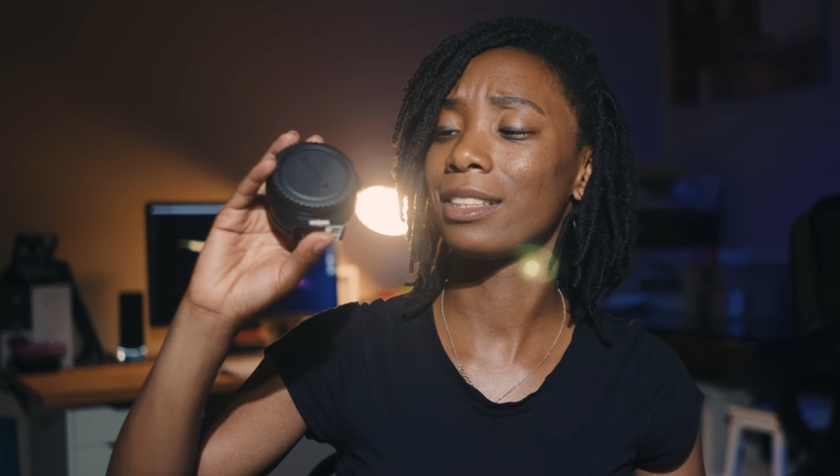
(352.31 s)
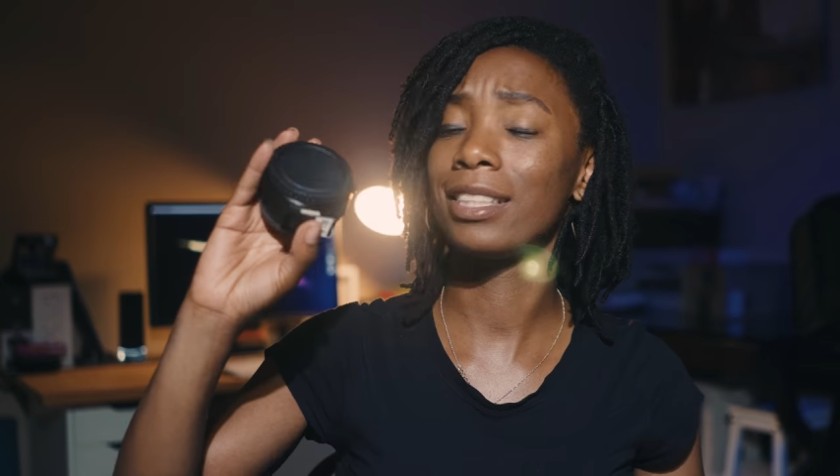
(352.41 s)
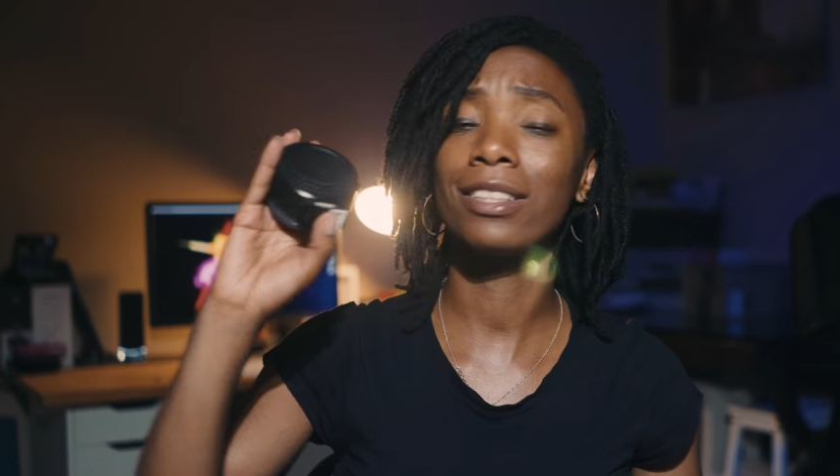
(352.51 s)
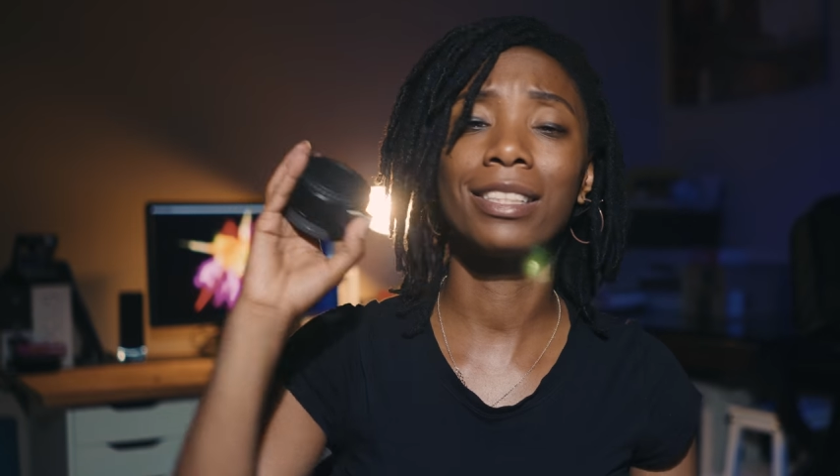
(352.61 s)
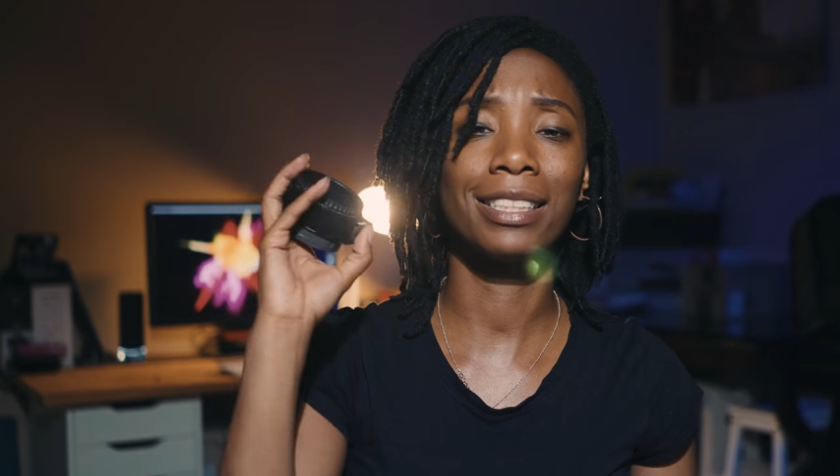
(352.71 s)

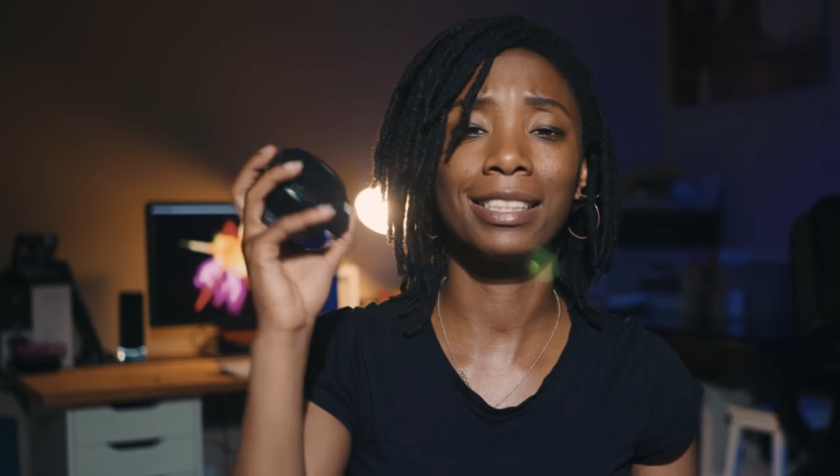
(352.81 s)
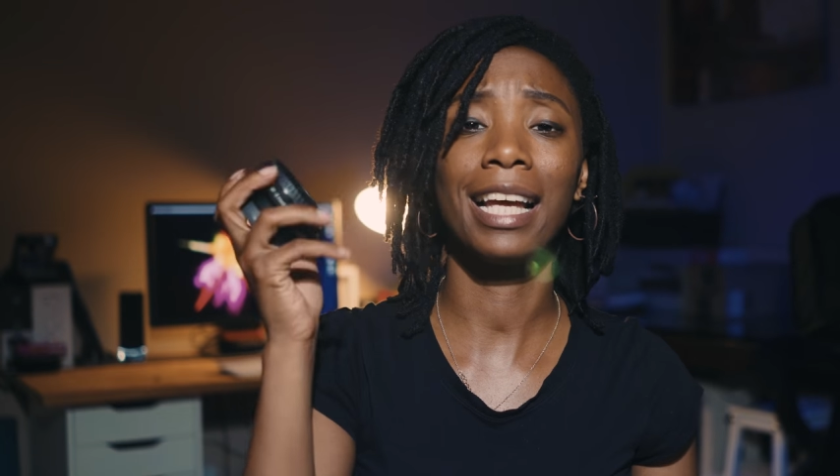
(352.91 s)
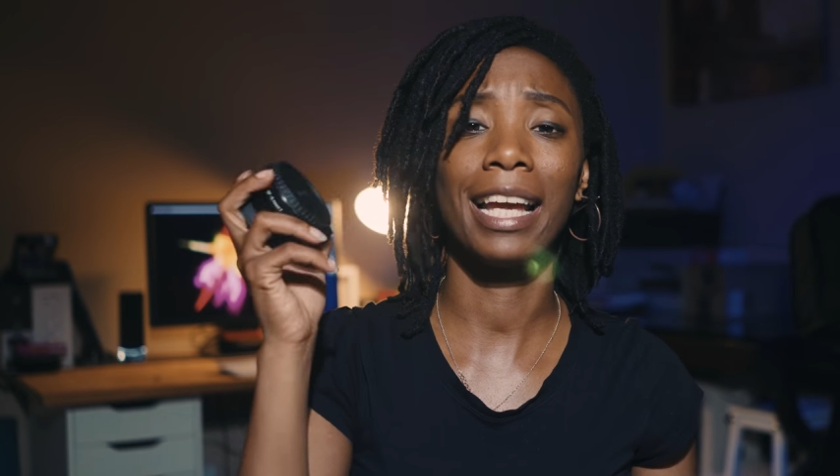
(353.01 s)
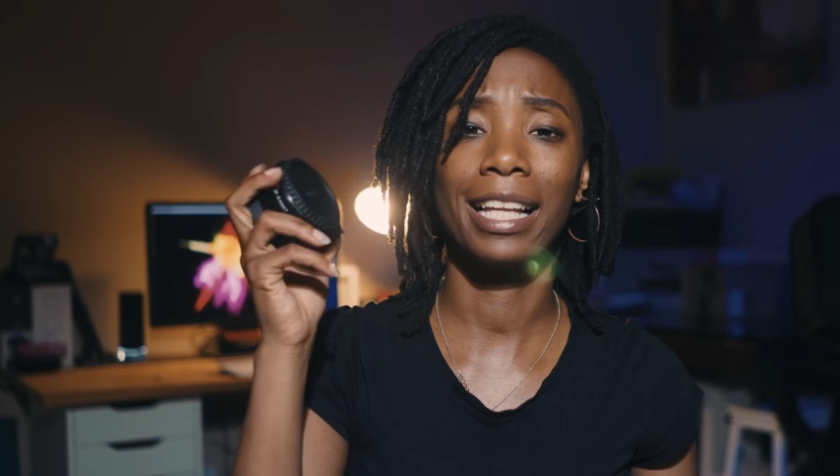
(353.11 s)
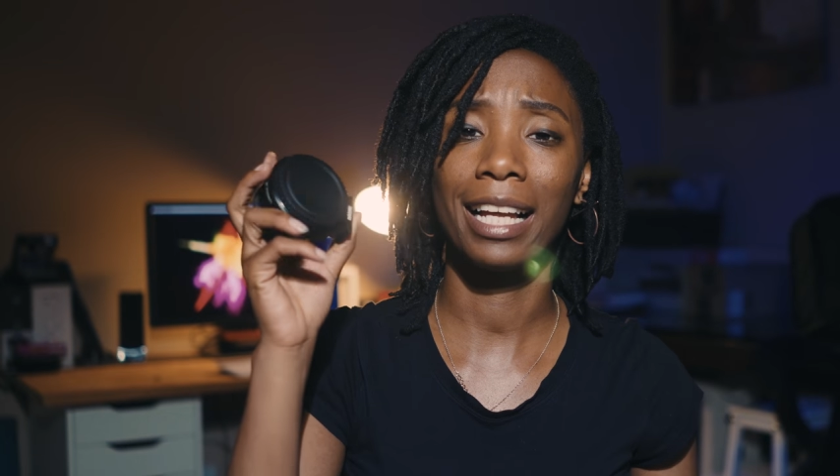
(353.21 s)
till this
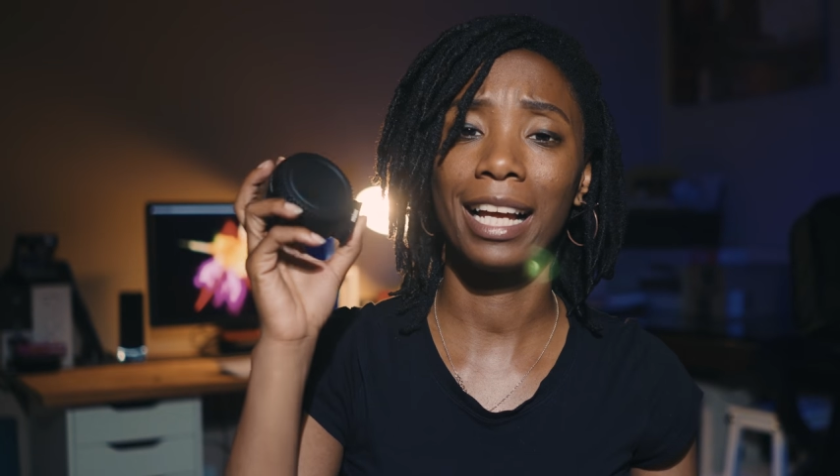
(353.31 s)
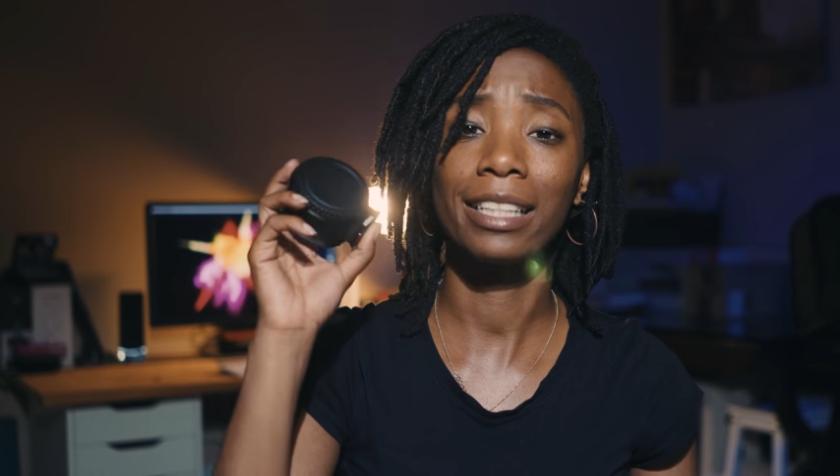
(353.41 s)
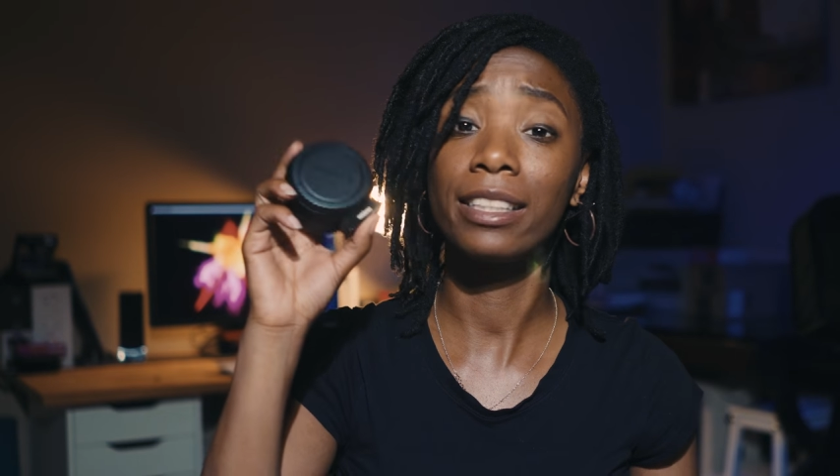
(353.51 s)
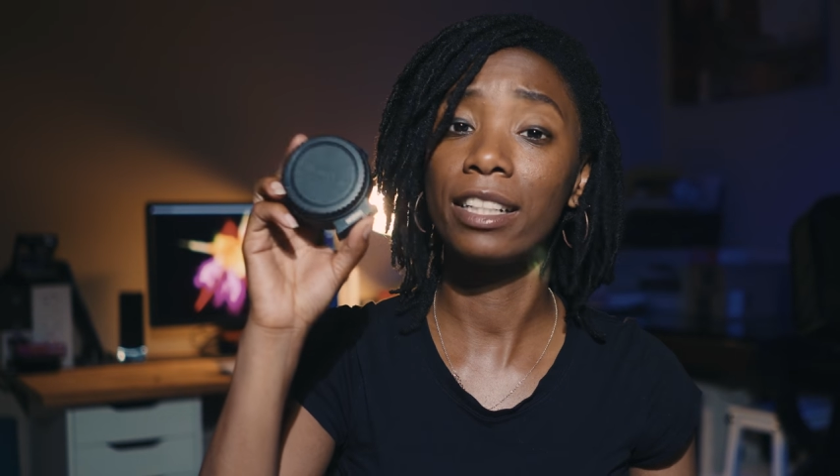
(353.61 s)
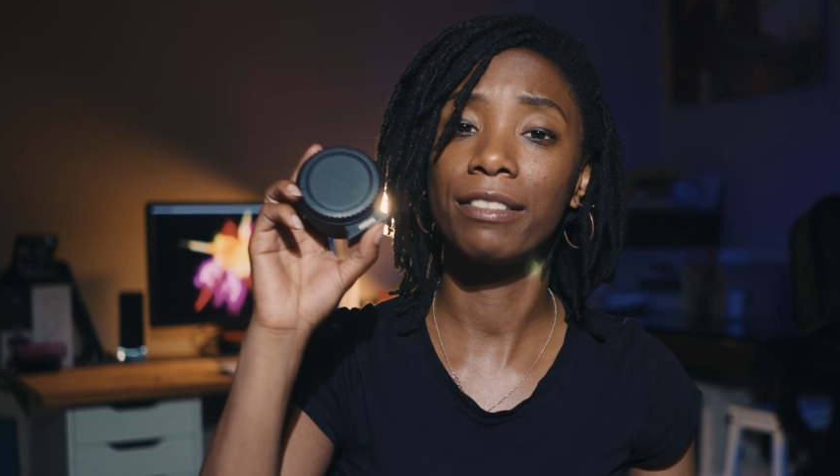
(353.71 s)
day. Like,
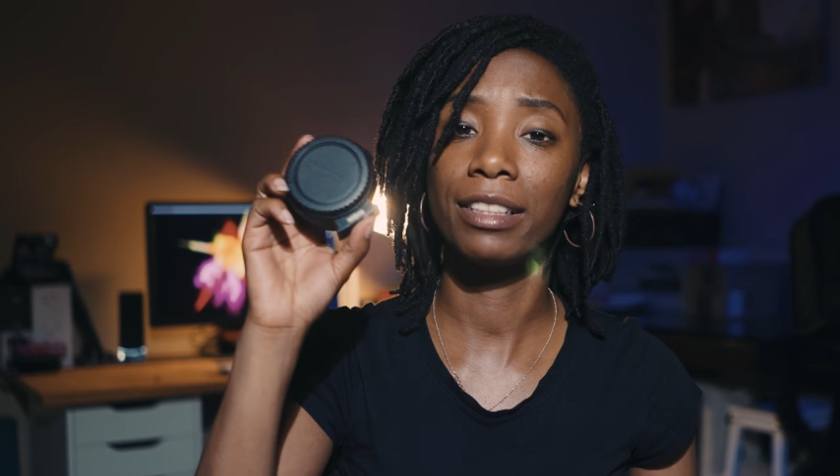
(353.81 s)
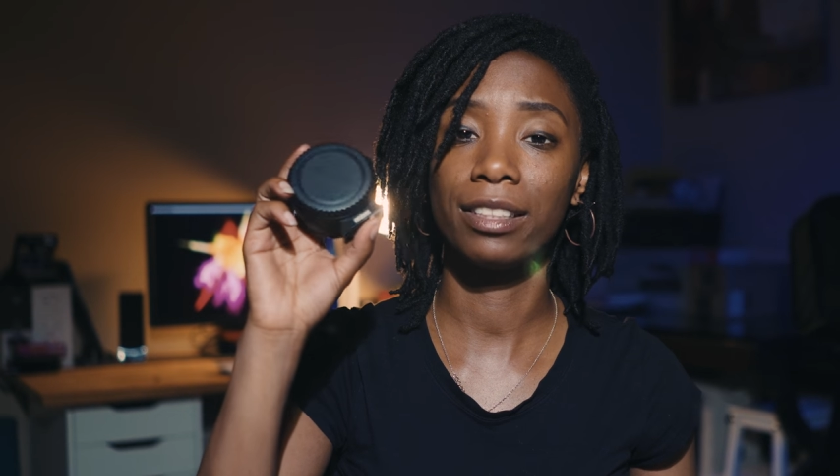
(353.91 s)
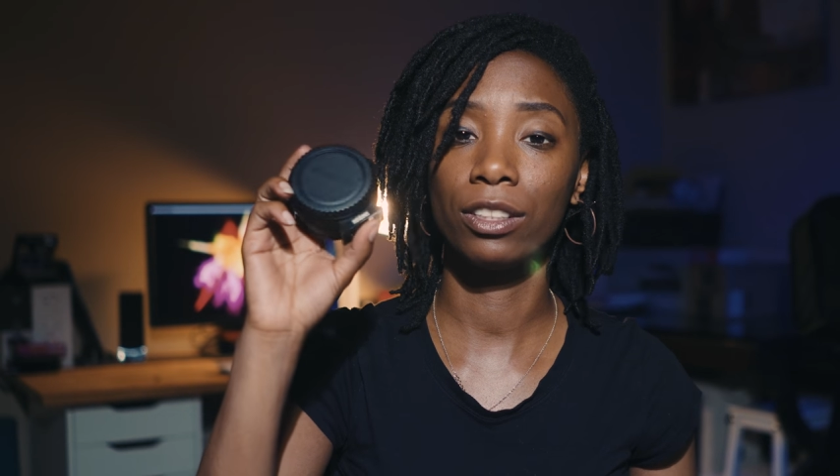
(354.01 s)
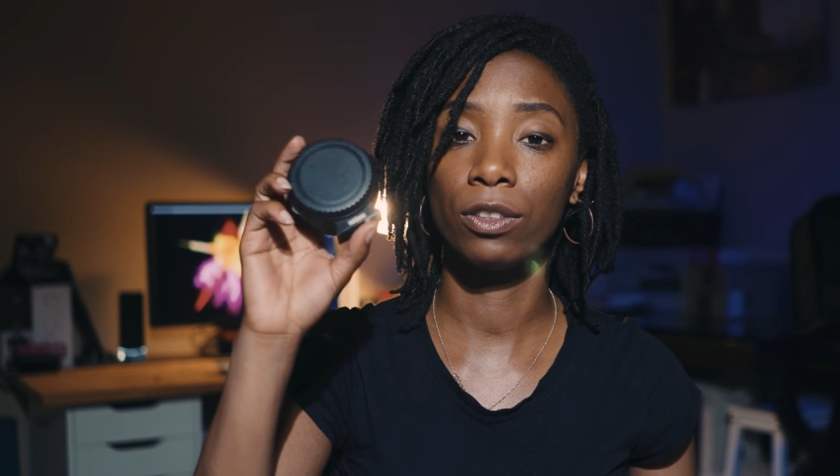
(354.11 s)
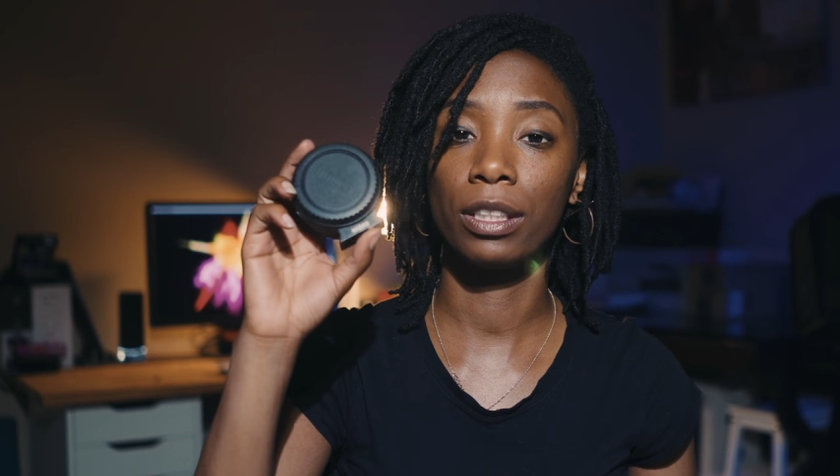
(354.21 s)
I love
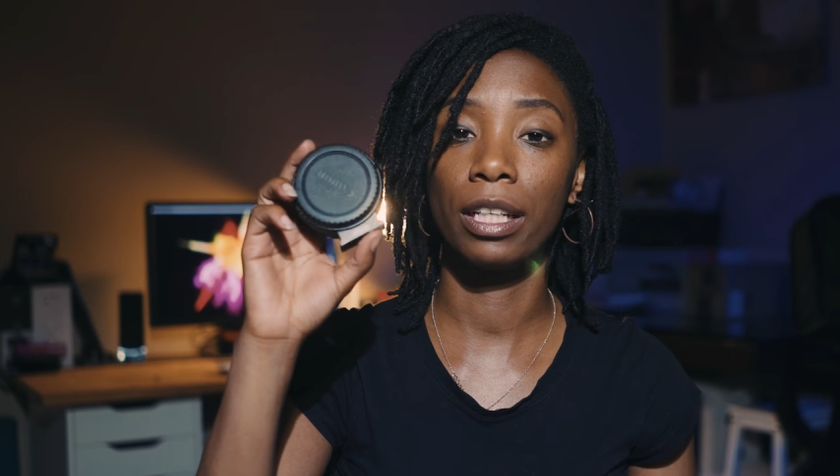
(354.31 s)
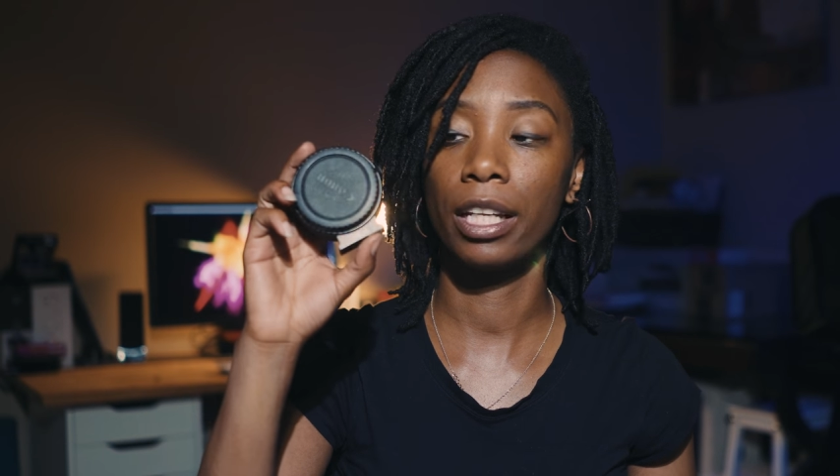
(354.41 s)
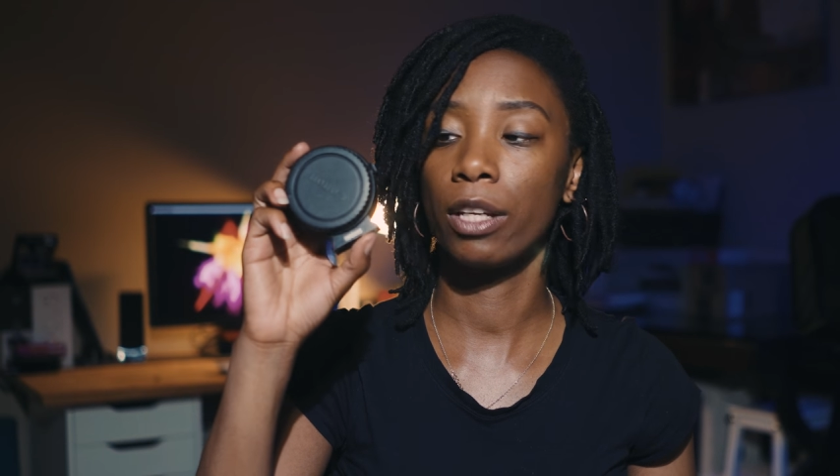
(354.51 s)
this little thing,